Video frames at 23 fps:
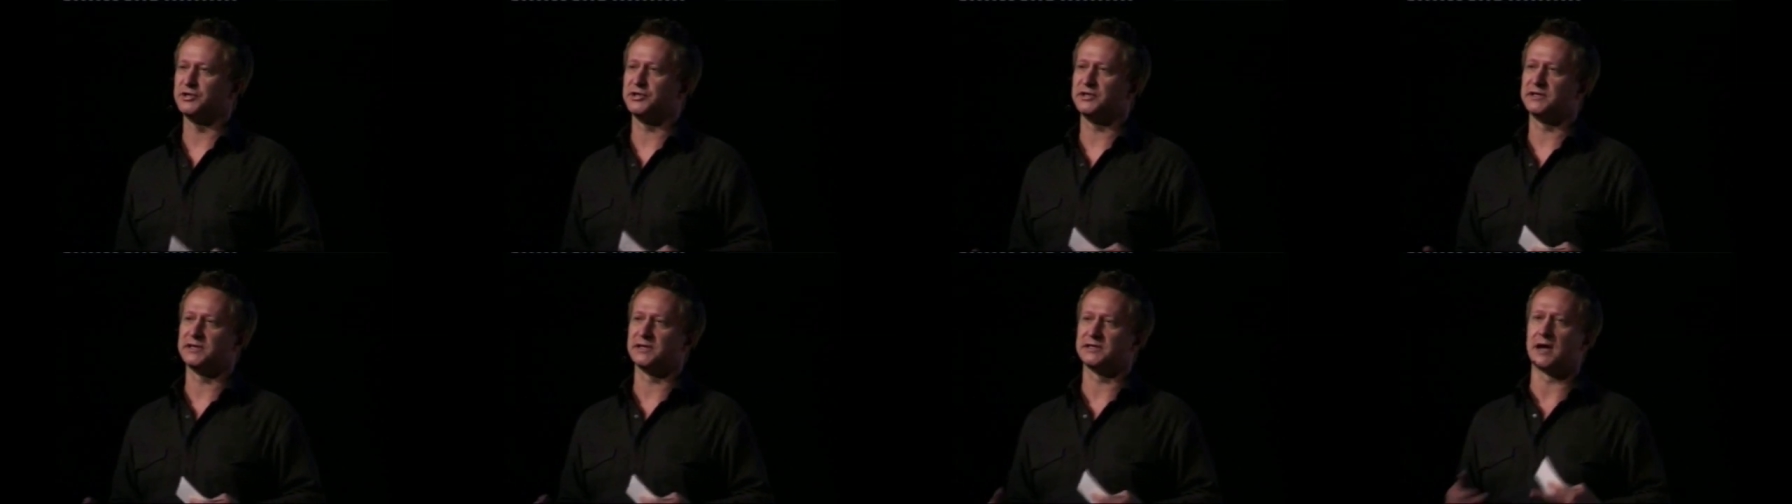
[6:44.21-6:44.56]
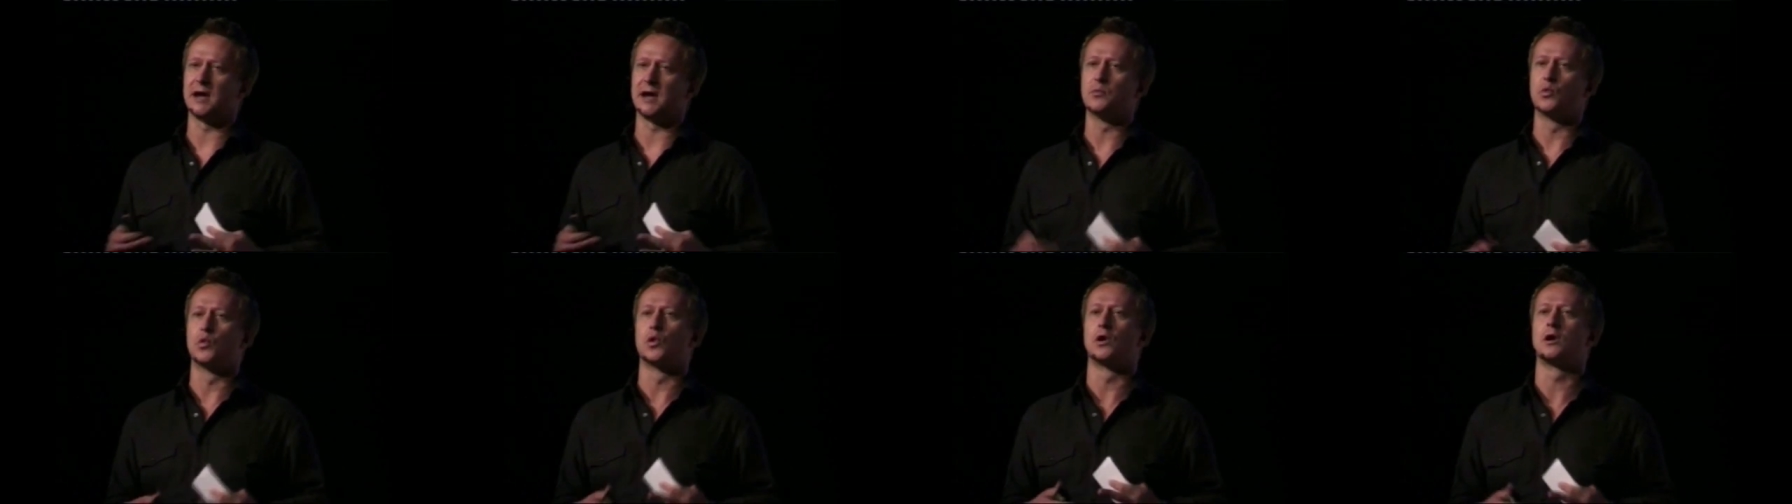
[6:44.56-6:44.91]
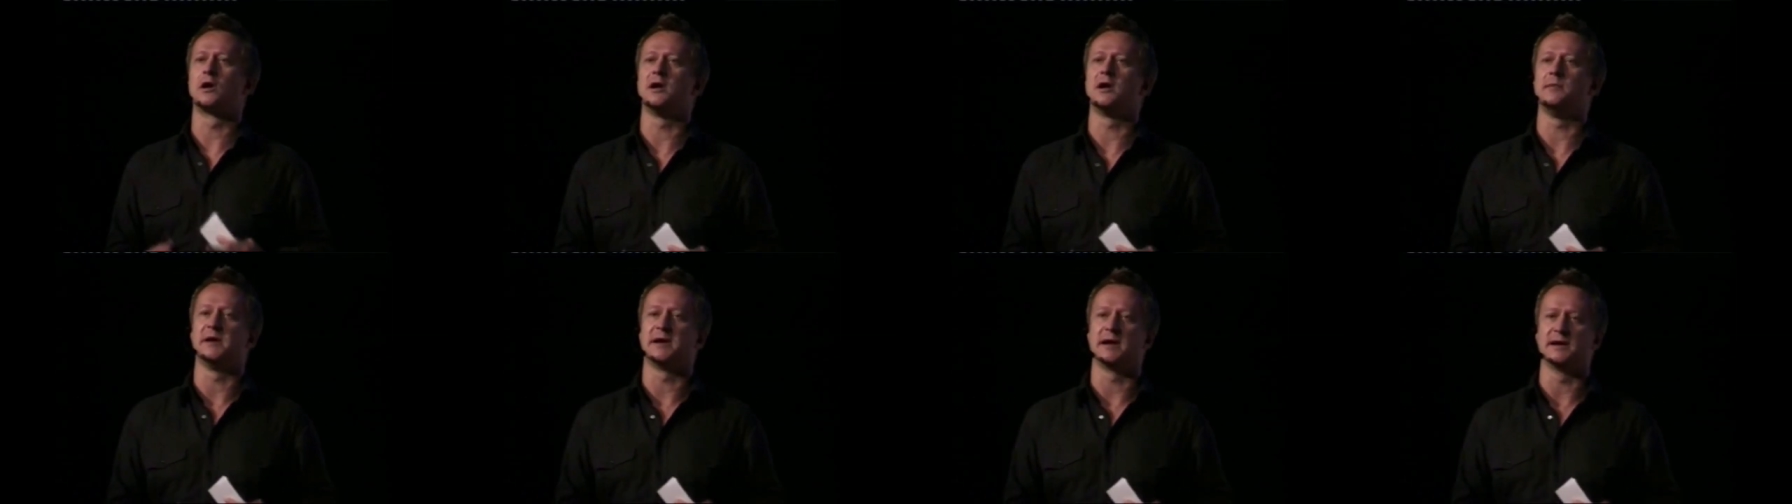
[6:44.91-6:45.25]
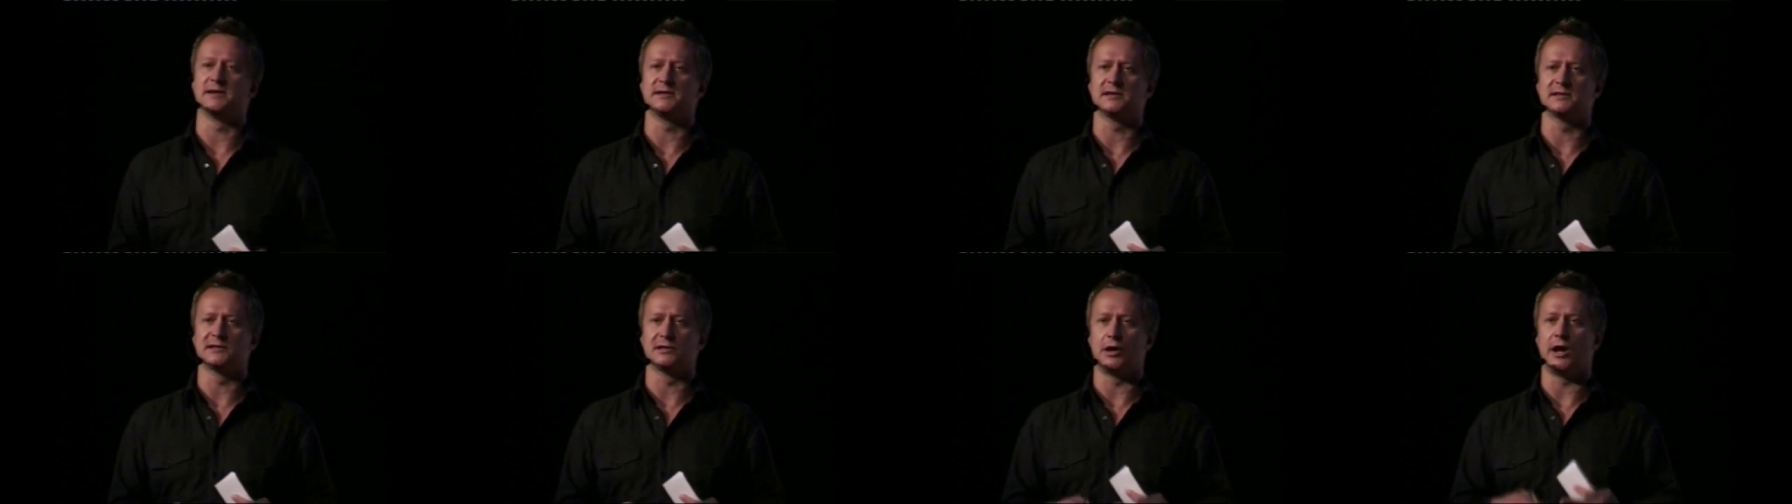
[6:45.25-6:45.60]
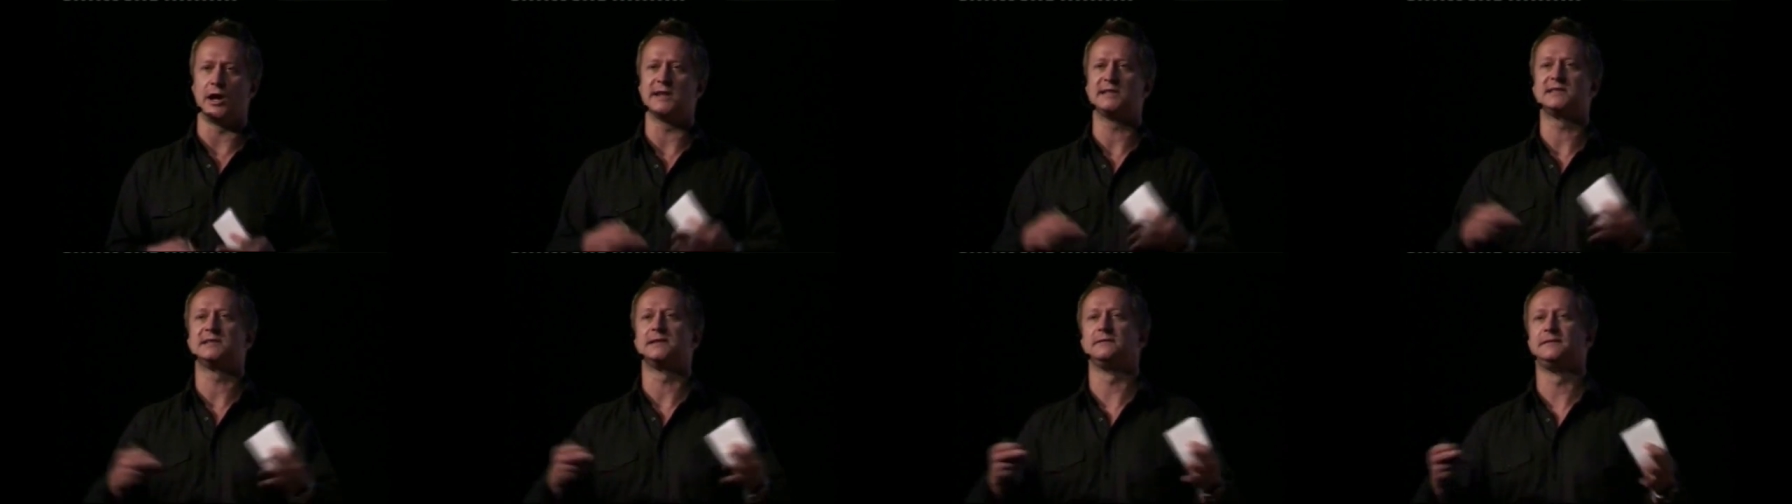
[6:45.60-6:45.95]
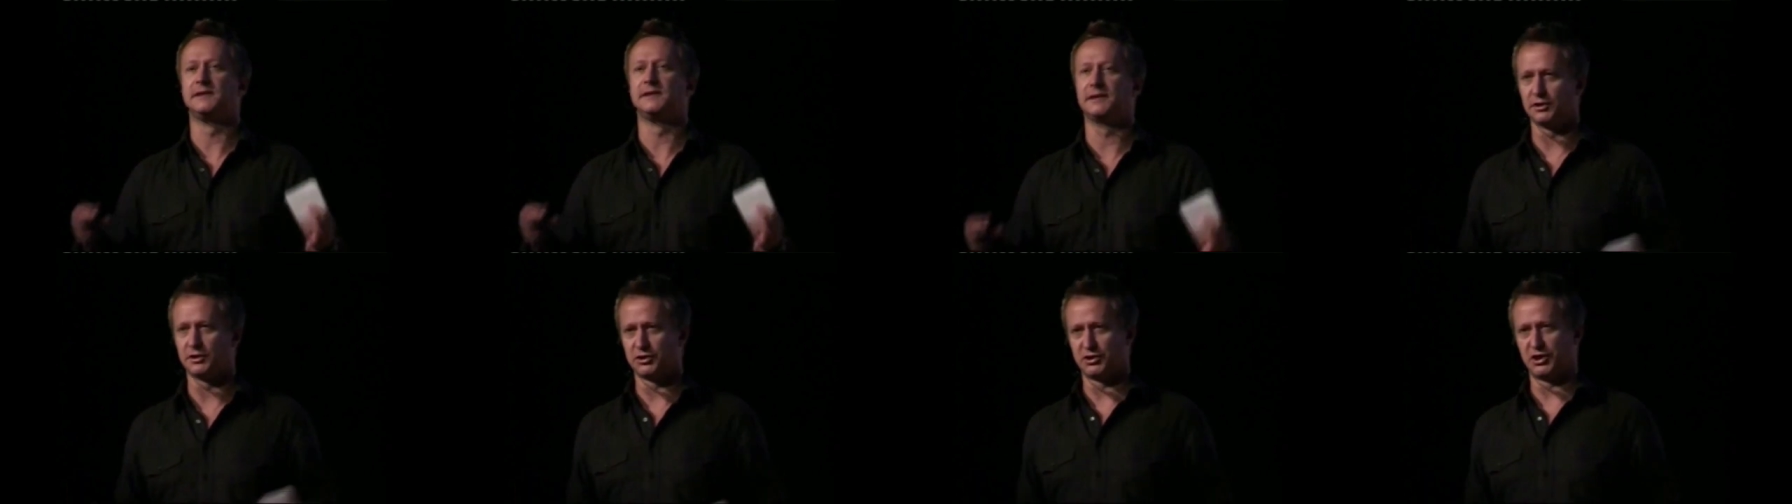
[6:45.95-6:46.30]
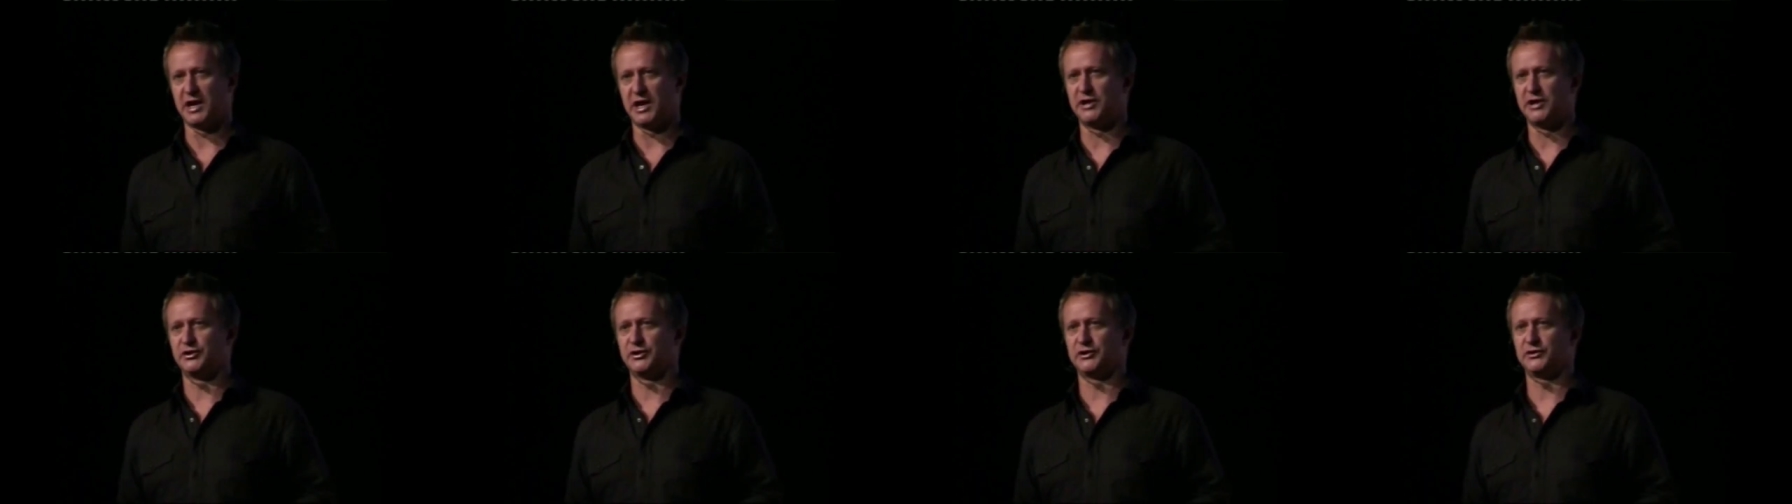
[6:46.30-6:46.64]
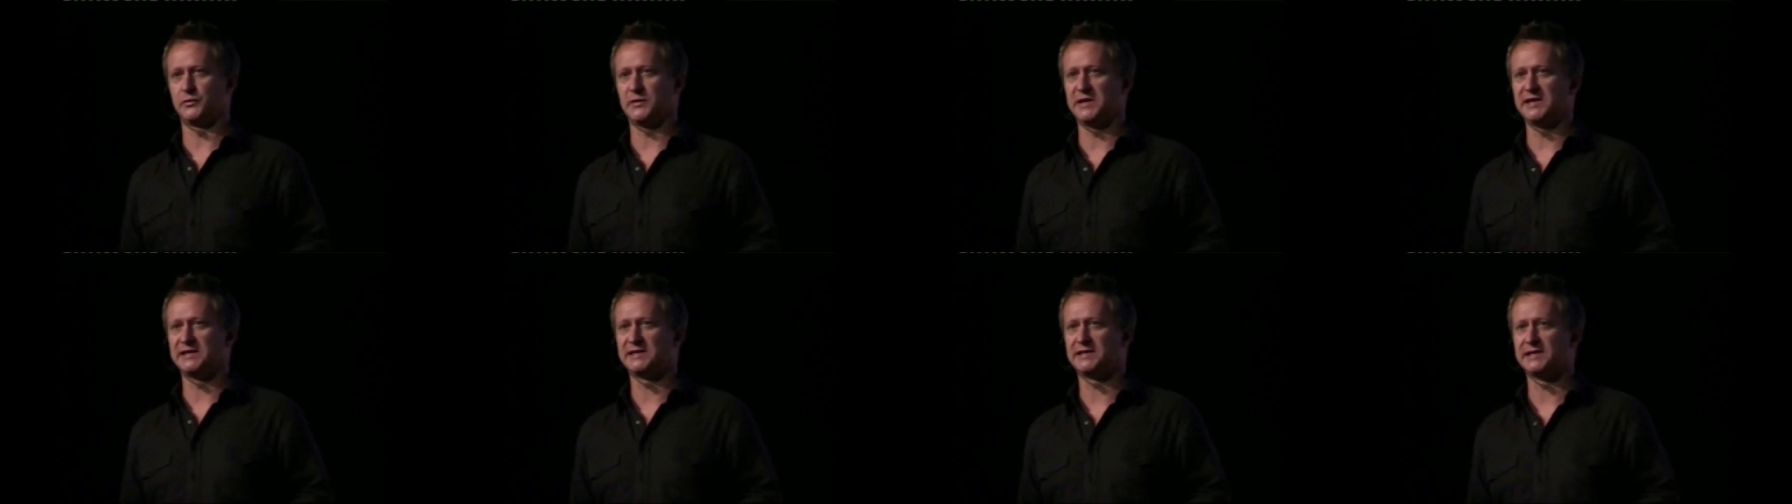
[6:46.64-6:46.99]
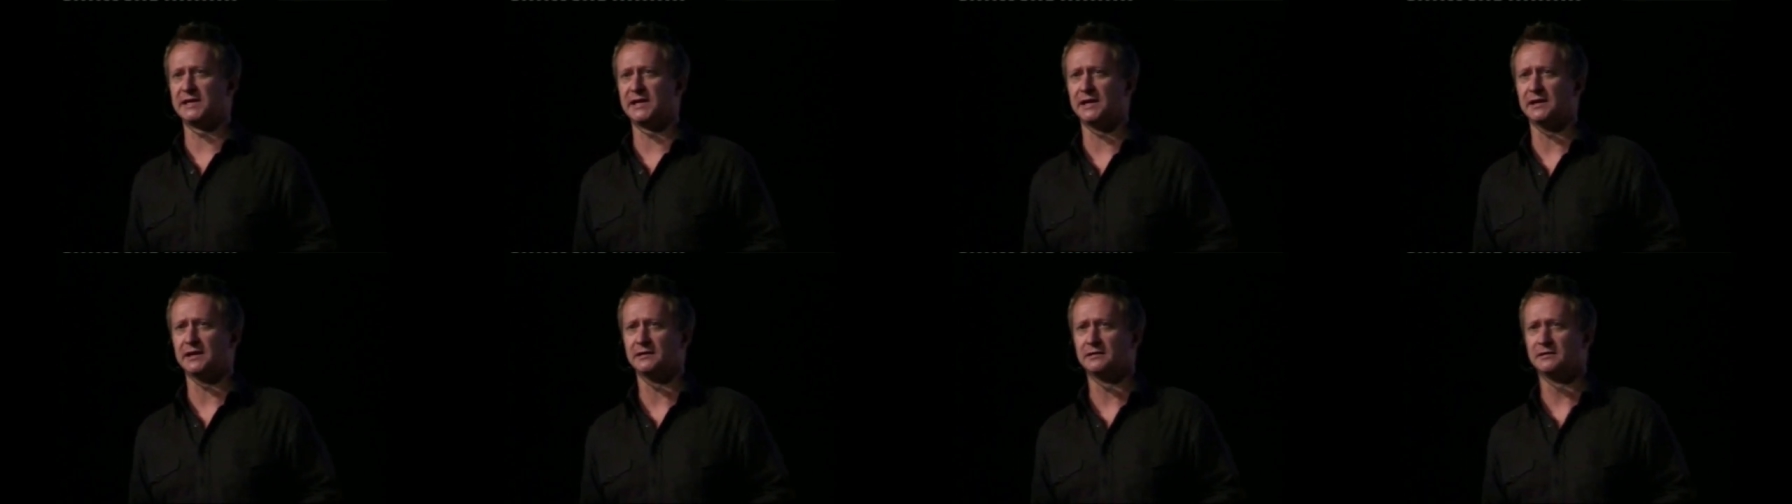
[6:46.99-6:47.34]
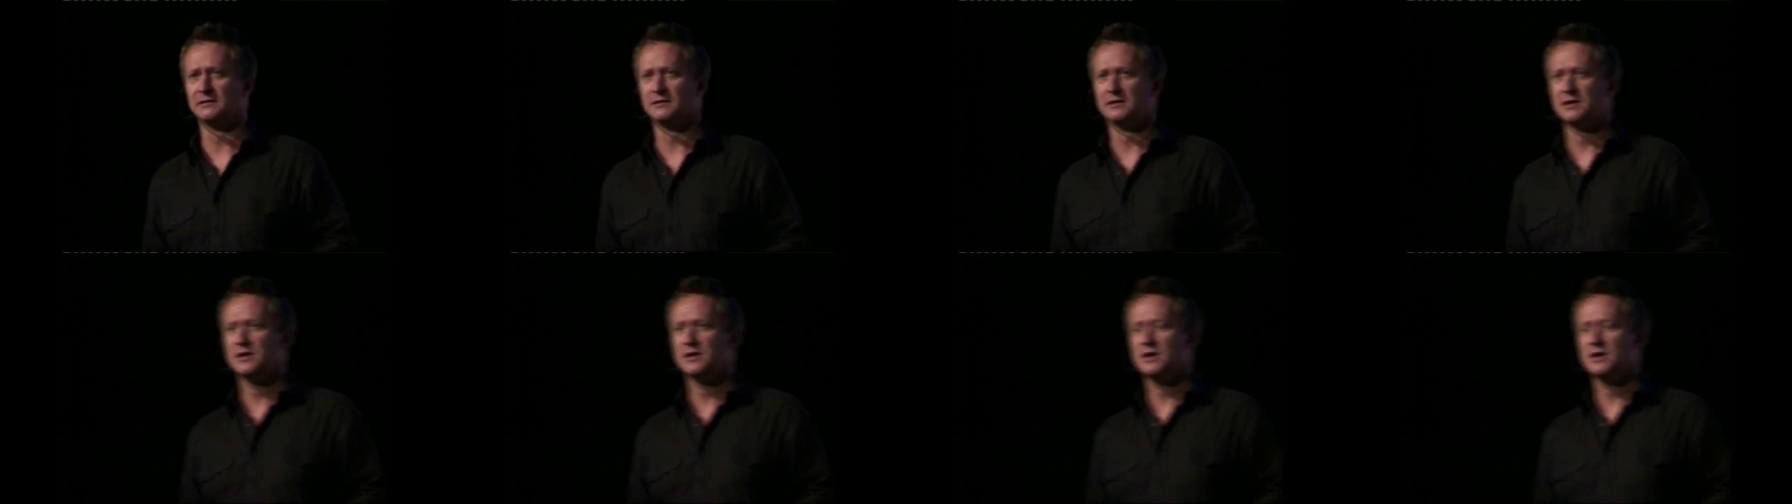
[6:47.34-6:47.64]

but she says, I'm worried because there's lots of little changes we see.